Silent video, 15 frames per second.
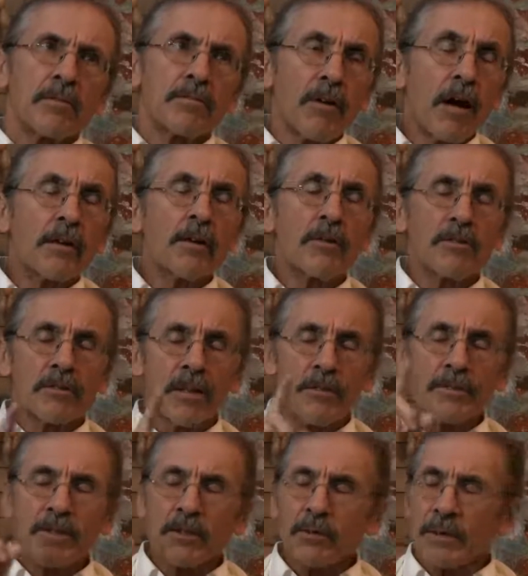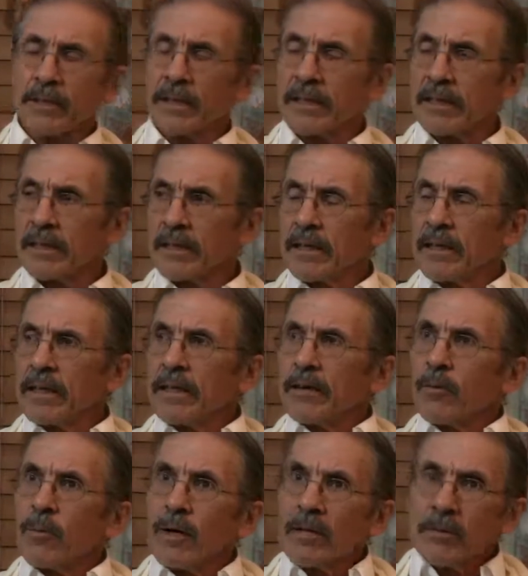followed subsequently
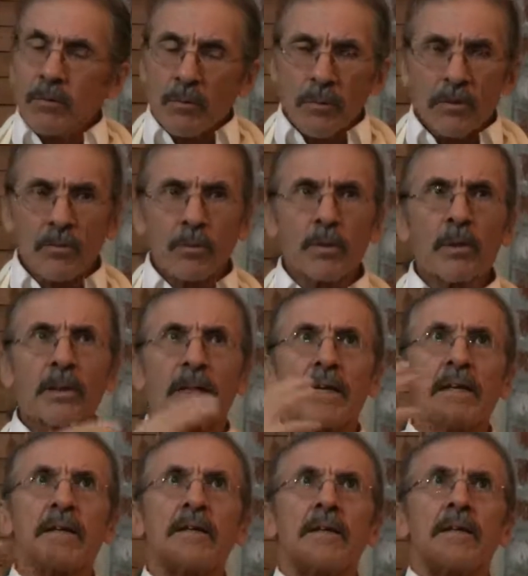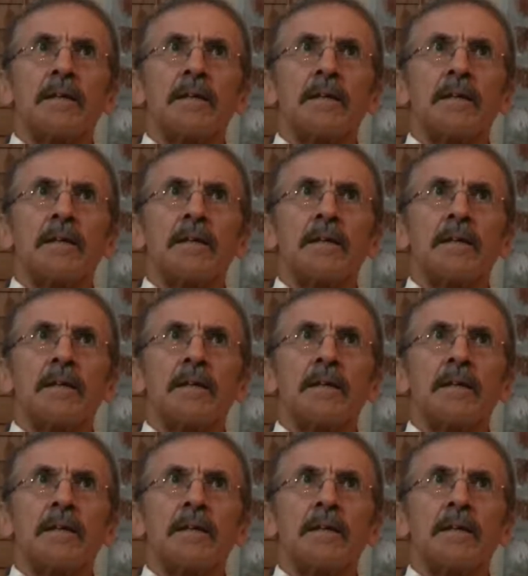was really